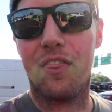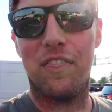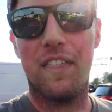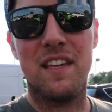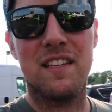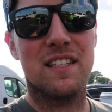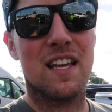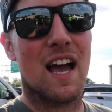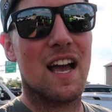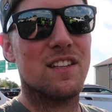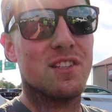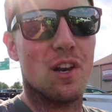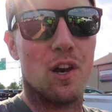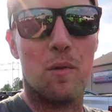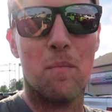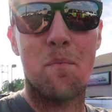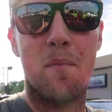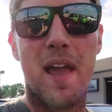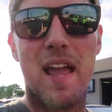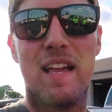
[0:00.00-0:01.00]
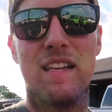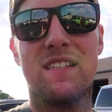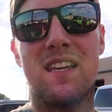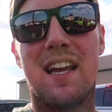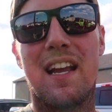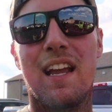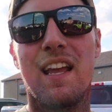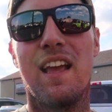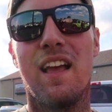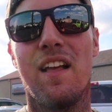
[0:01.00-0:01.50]
These guys are
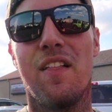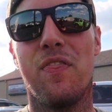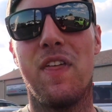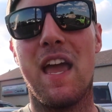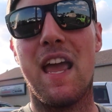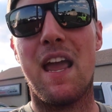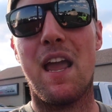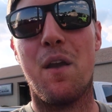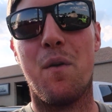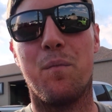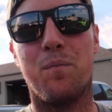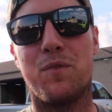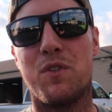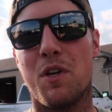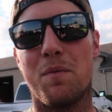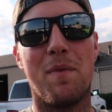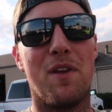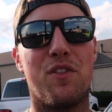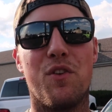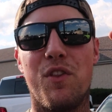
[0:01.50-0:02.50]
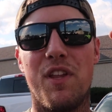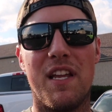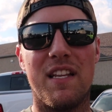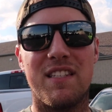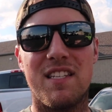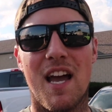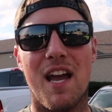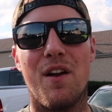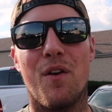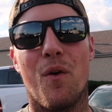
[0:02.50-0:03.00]
amazing. They took me through the
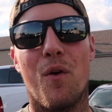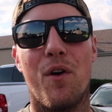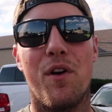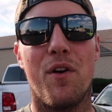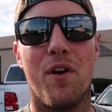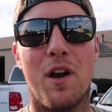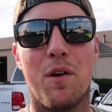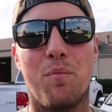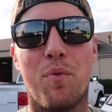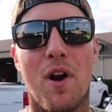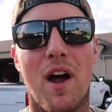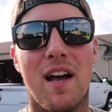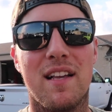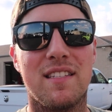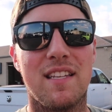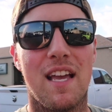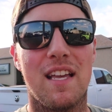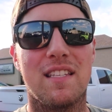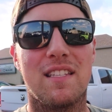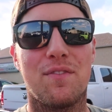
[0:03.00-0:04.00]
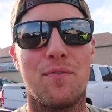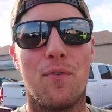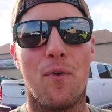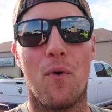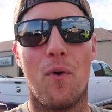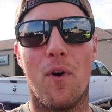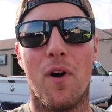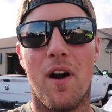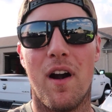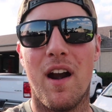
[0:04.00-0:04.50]
entire ordering process
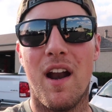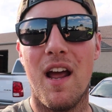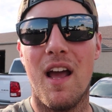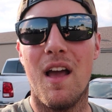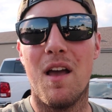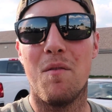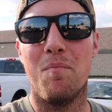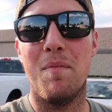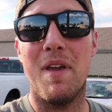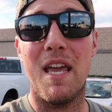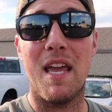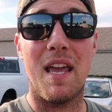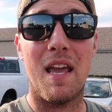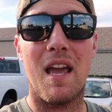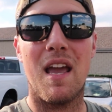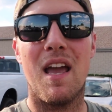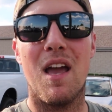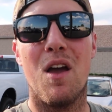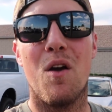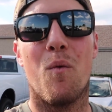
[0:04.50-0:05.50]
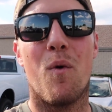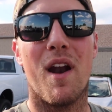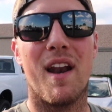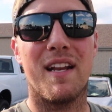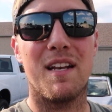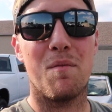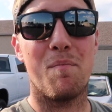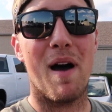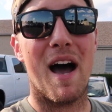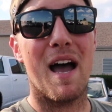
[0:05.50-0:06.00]
for me
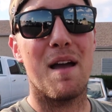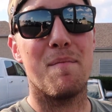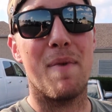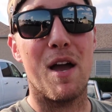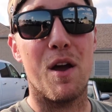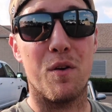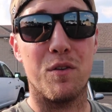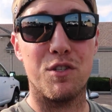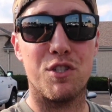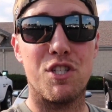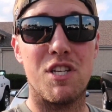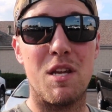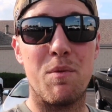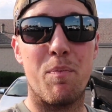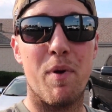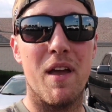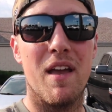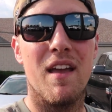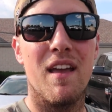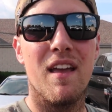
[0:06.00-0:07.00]
wanting to buy my own Jeep,